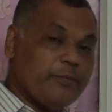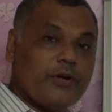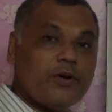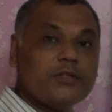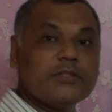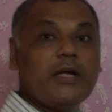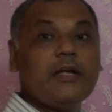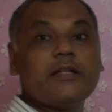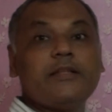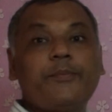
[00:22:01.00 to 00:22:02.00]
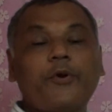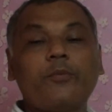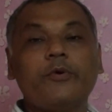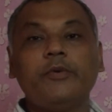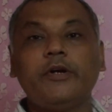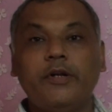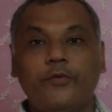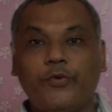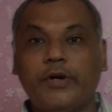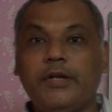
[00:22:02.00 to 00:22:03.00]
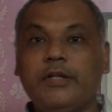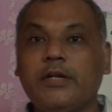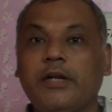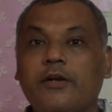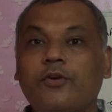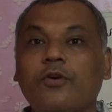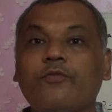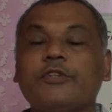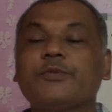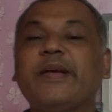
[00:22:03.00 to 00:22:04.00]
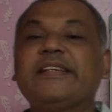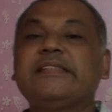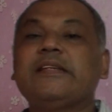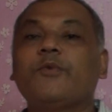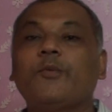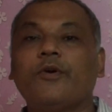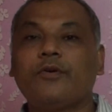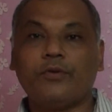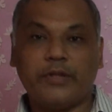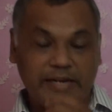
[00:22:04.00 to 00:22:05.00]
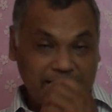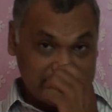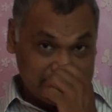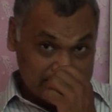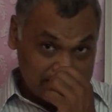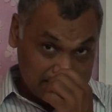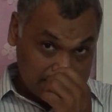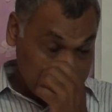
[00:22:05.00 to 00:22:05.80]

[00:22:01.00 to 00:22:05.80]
because the probability of finding the electron was maximum onto that axis.